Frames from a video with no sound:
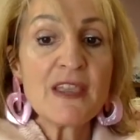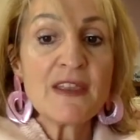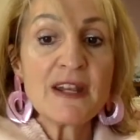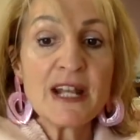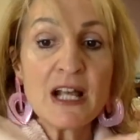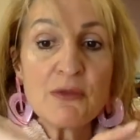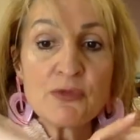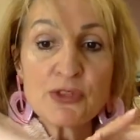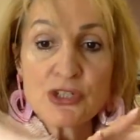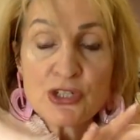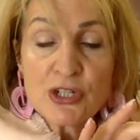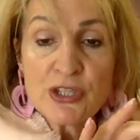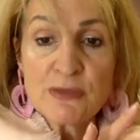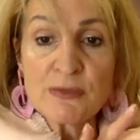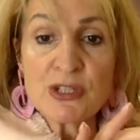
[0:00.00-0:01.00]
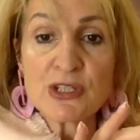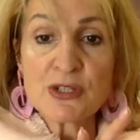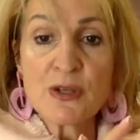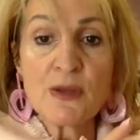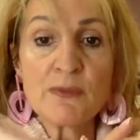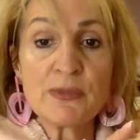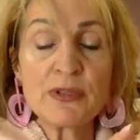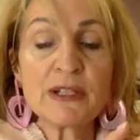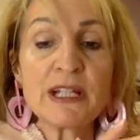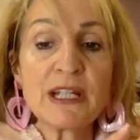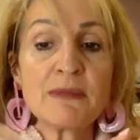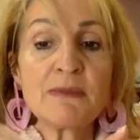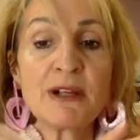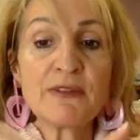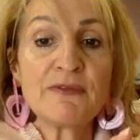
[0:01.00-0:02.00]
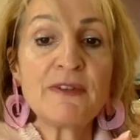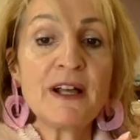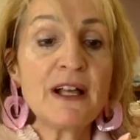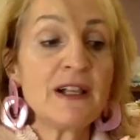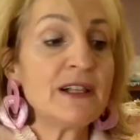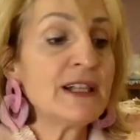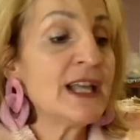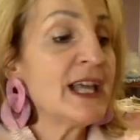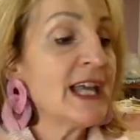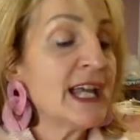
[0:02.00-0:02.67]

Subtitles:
then I will show them a sample in my file,